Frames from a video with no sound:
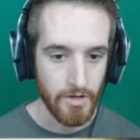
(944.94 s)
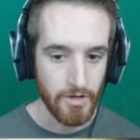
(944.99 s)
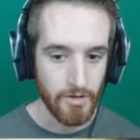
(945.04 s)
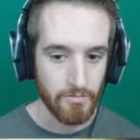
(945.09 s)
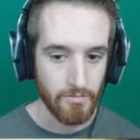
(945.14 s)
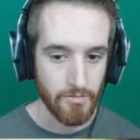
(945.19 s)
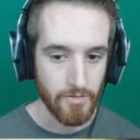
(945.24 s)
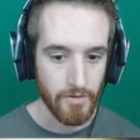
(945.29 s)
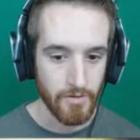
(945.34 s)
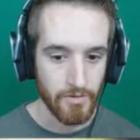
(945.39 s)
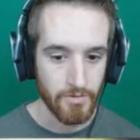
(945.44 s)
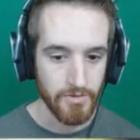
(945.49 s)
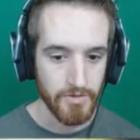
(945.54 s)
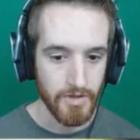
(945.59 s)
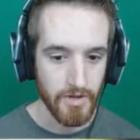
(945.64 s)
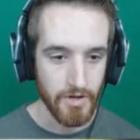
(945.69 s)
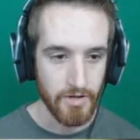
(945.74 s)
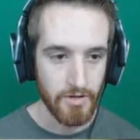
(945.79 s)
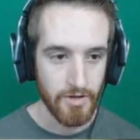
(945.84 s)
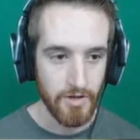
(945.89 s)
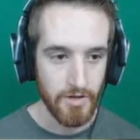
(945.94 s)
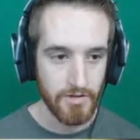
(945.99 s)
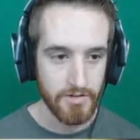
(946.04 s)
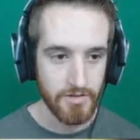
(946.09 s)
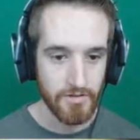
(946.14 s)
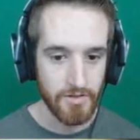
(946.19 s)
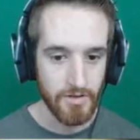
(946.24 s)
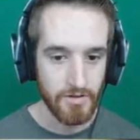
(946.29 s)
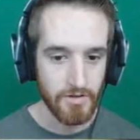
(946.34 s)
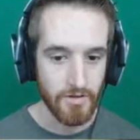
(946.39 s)
Um, are those our
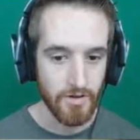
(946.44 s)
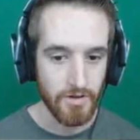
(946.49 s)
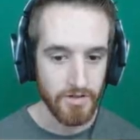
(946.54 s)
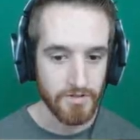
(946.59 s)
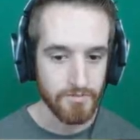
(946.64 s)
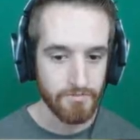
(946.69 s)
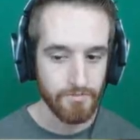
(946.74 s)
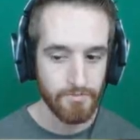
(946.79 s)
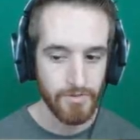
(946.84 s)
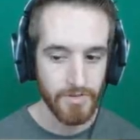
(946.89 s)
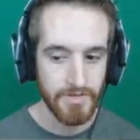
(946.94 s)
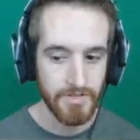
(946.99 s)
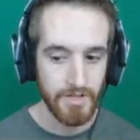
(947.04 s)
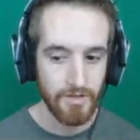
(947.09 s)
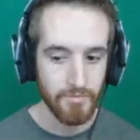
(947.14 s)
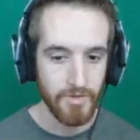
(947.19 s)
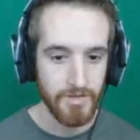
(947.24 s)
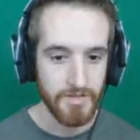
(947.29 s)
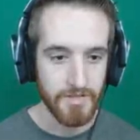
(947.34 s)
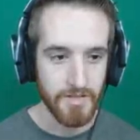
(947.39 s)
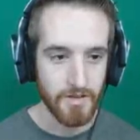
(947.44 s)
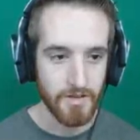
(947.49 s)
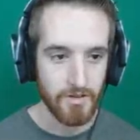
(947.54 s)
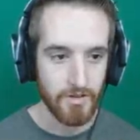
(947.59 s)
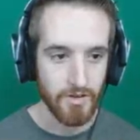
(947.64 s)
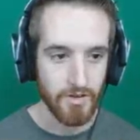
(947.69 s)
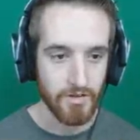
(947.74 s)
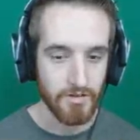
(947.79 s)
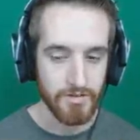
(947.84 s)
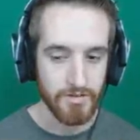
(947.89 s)
dogs or their dogs? Please tell me it's their
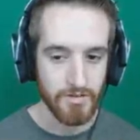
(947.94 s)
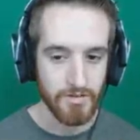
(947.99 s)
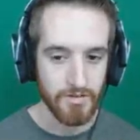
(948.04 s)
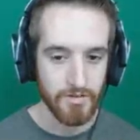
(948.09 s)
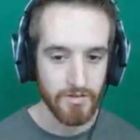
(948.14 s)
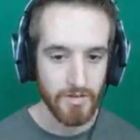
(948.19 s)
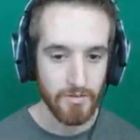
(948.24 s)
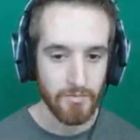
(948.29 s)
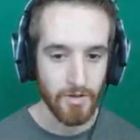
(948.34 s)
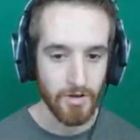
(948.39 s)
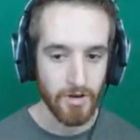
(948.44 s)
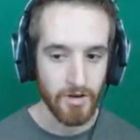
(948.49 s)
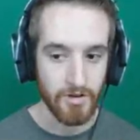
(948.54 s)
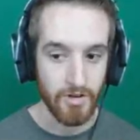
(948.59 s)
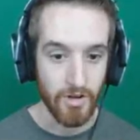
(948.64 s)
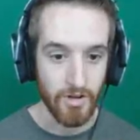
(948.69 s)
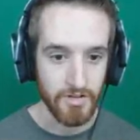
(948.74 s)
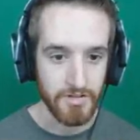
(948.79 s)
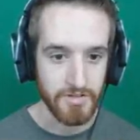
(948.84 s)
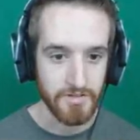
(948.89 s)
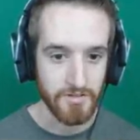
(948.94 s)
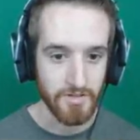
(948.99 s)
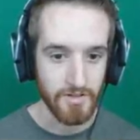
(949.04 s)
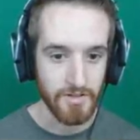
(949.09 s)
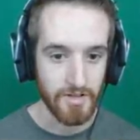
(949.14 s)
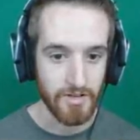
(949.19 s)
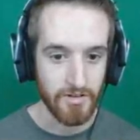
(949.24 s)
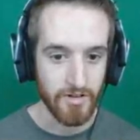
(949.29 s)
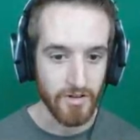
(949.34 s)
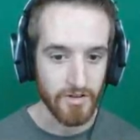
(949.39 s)
dogs. I mean, our dogs,
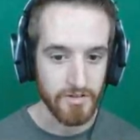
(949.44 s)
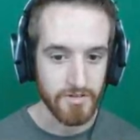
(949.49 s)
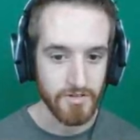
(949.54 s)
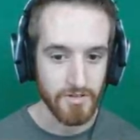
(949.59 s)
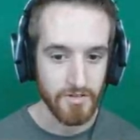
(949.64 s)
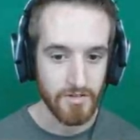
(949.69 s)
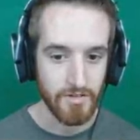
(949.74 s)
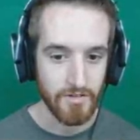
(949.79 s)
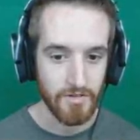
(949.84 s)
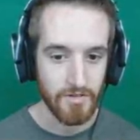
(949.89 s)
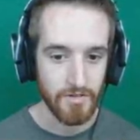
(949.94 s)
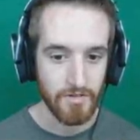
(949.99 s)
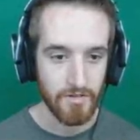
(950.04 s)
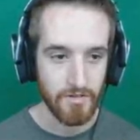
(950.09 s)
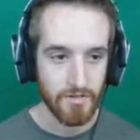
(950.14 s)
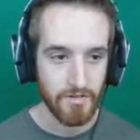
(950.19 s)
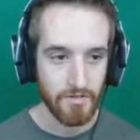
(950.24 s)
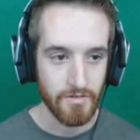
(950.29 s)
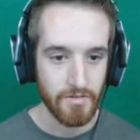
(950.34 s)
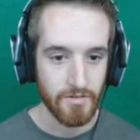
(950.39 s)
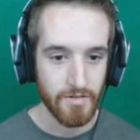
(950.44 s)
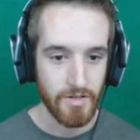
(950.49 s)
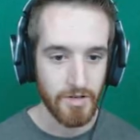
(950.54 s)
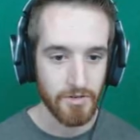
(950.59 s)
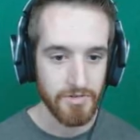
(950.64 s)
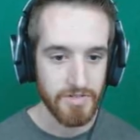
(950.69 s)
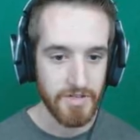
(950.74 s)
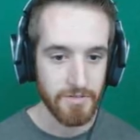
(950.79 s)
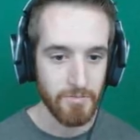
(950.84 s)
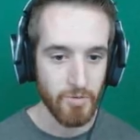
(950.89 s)
not their dogs. They
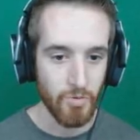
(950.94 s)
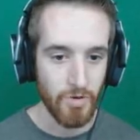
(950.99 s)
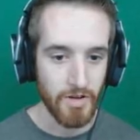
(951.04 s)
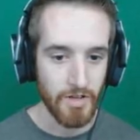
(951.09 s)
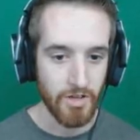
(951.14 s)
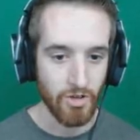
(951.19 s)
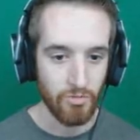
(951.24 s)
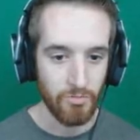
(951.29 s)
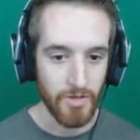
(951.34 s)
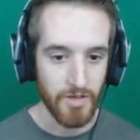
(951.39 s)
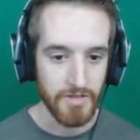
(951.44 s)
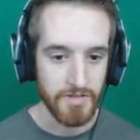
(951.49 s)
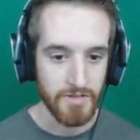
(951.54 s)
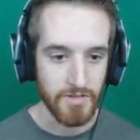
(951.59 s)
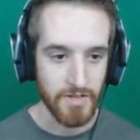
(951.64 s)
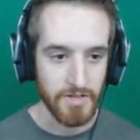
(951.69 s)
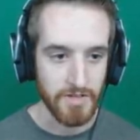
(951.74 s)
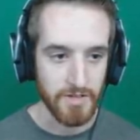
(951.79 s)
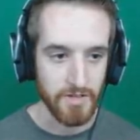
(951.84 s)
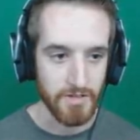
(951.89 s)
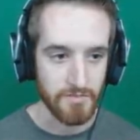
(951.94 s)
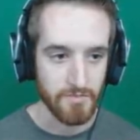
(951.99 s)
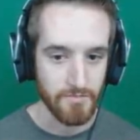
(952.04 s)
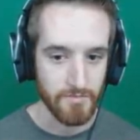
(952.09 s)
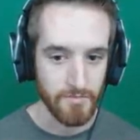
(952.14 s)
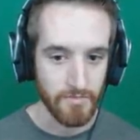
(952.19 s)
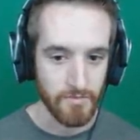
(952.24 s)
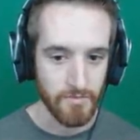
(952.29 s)
don't seem to want to kill me, so that's good.